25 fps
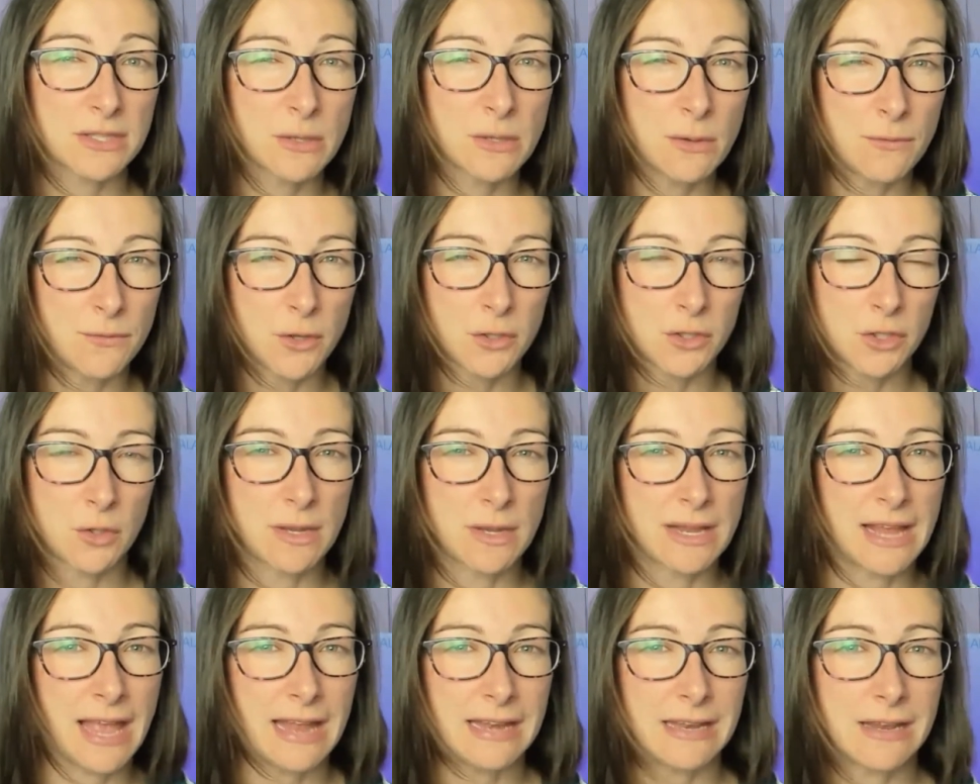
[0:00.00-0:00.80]
so if you're
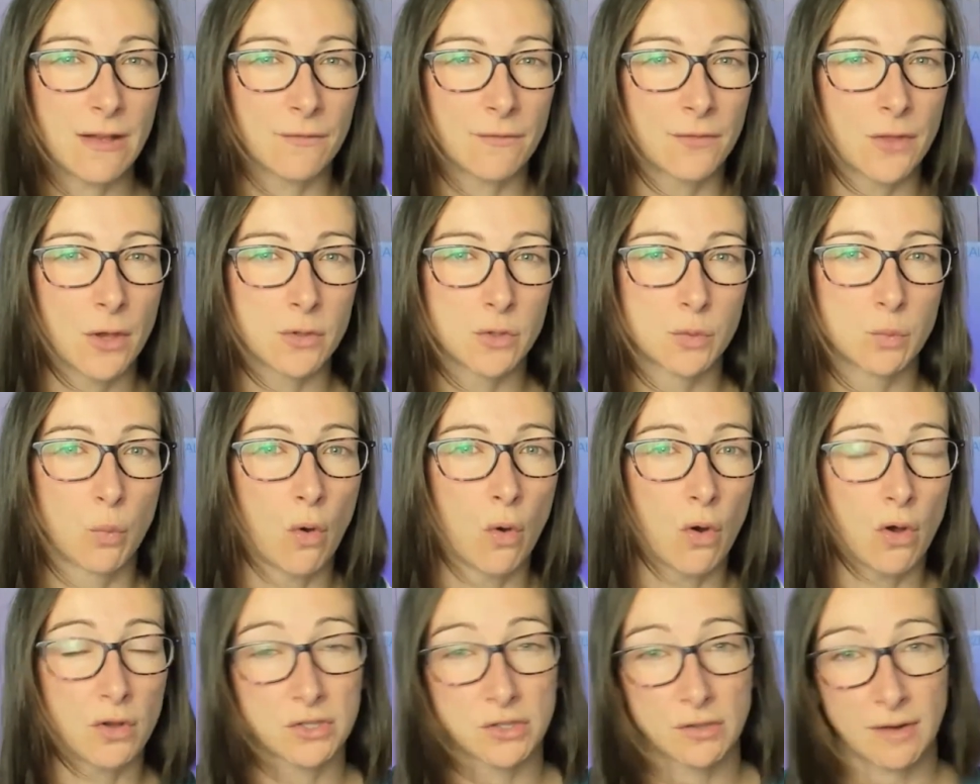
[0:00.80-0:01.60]
doing any of those
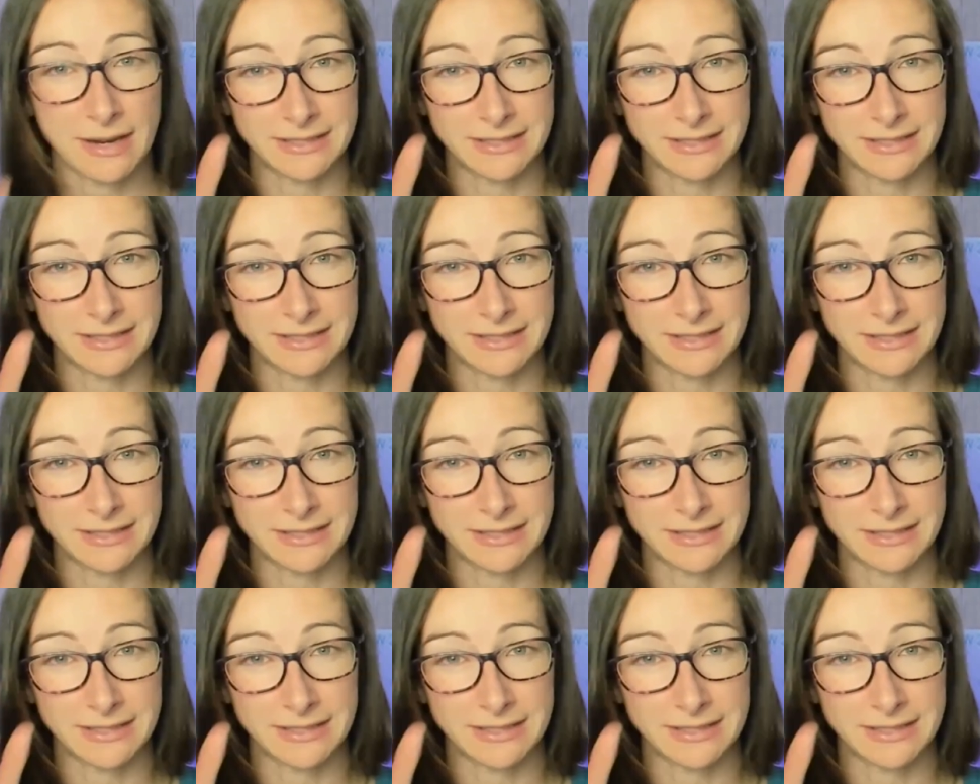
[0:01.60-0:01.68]
water